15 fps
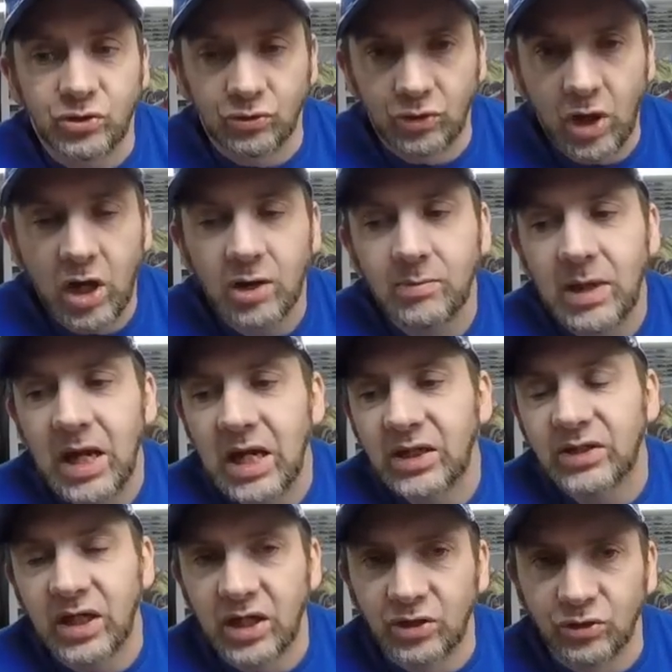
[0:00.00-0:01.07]
your
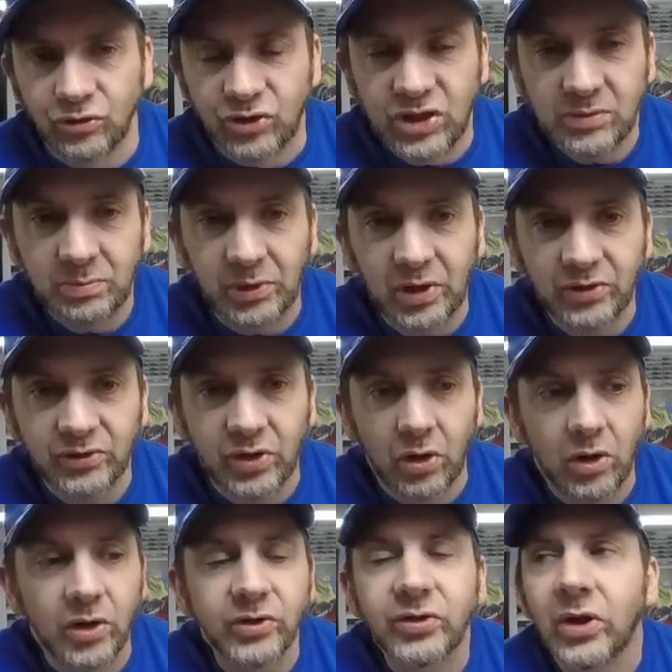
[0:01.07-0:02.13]
non-mags, and your G Plus
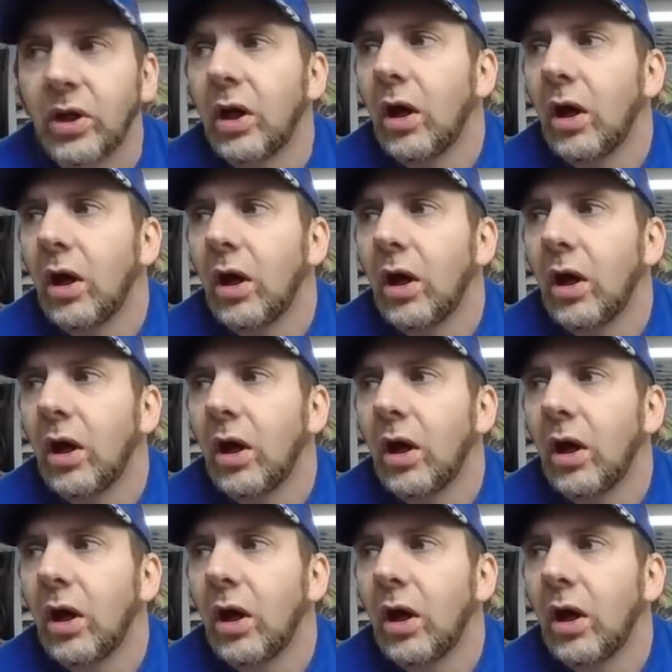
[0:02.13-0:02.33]
cars,